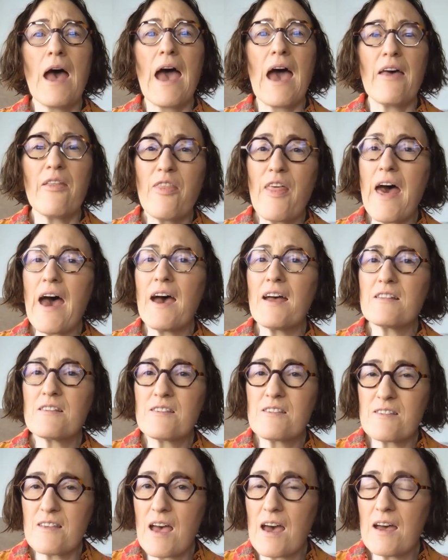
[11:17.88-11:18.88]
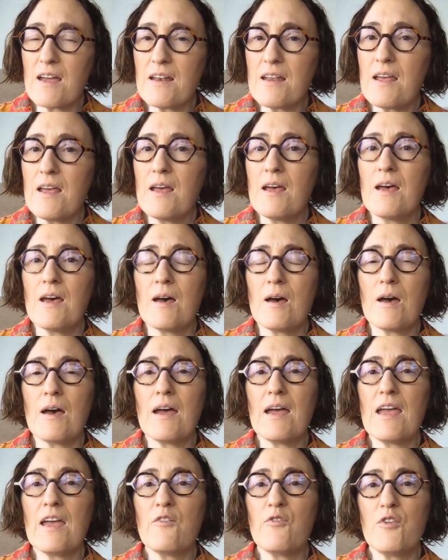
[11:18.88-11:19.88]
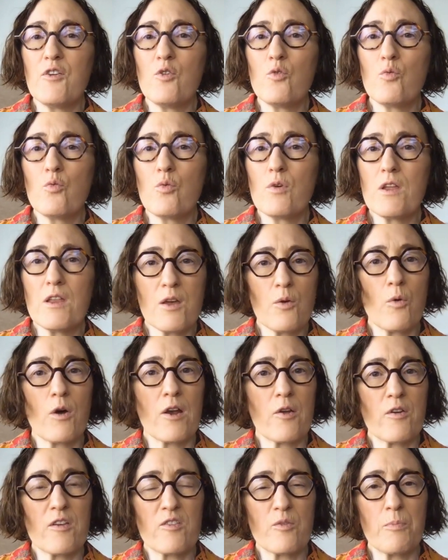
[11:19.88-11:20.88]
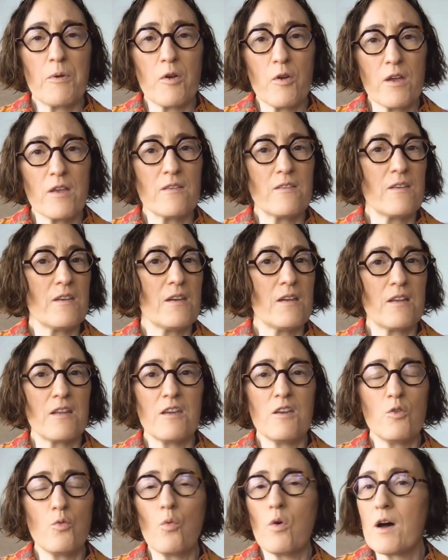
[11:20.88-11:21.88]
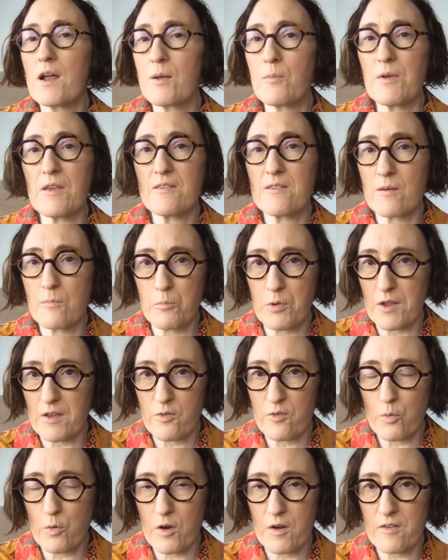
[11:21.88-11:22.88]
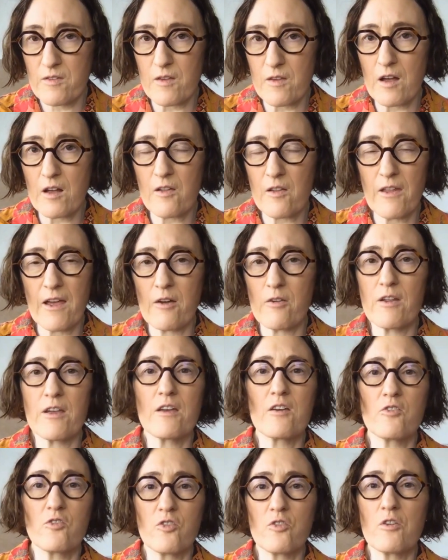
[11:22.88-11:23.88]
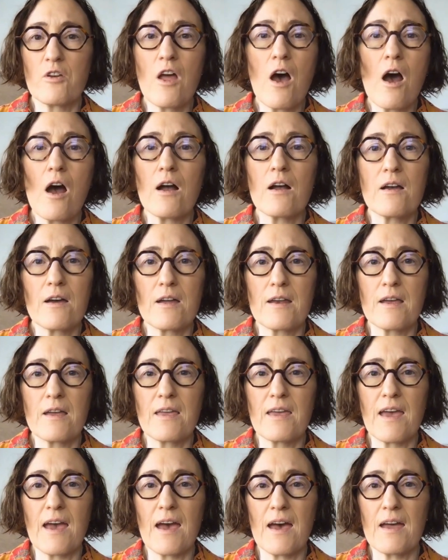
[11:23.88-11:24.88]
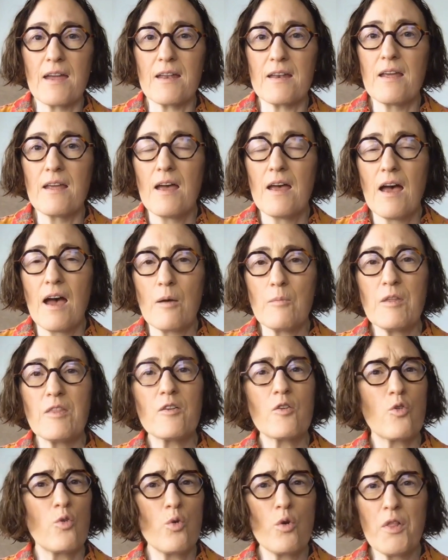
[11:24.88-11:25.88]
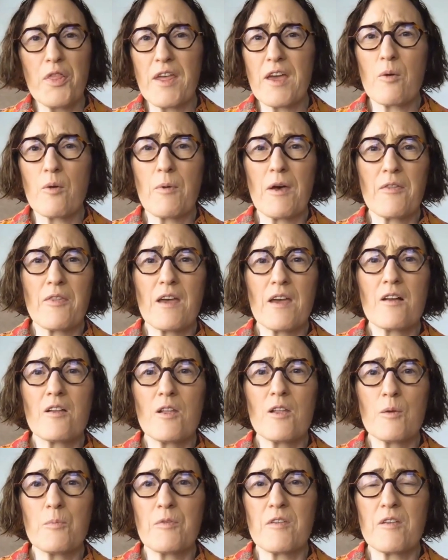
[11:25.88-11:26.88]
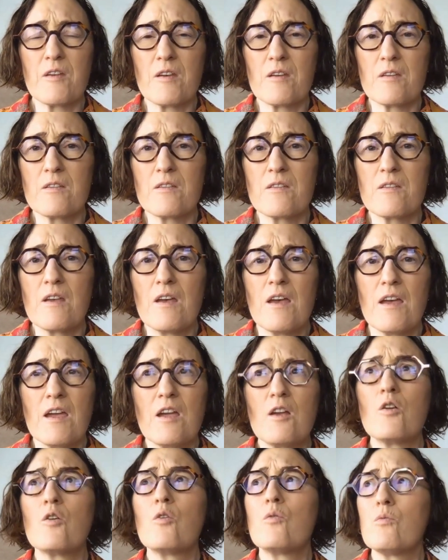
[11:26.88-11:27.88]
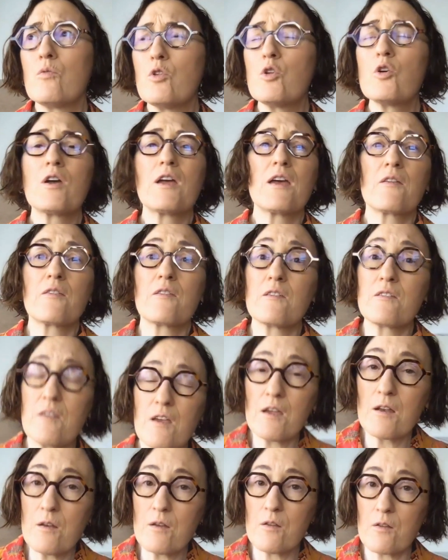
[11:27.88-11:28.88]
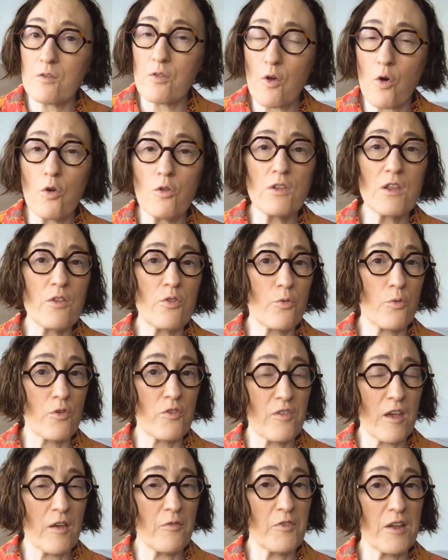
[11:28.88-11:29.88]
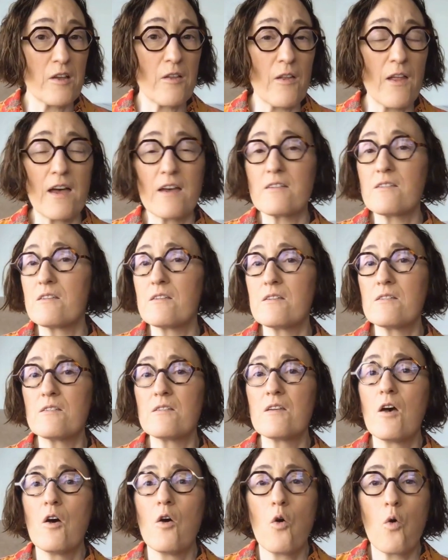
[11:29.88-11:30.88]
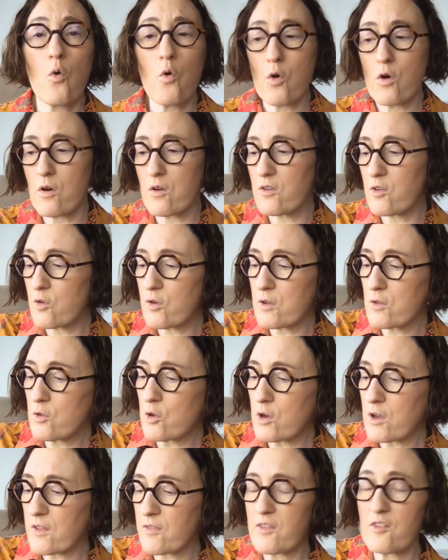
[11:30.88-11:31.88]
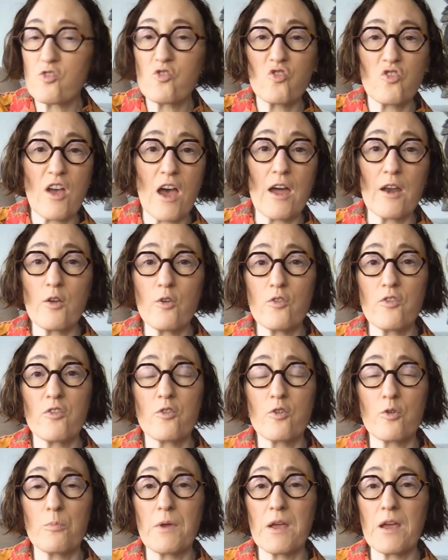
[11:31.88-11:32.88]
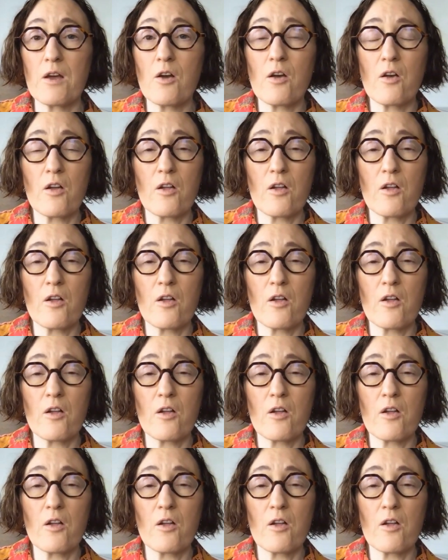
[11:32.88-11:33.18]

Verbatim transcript: That said, if you really want to experience it, you want to be someplace where it's not cloudy because you're not going to get, I mean, the cool thing about the eclipse is, you know, looking at the sun only through safety glasses, or you can look at the shadows that are being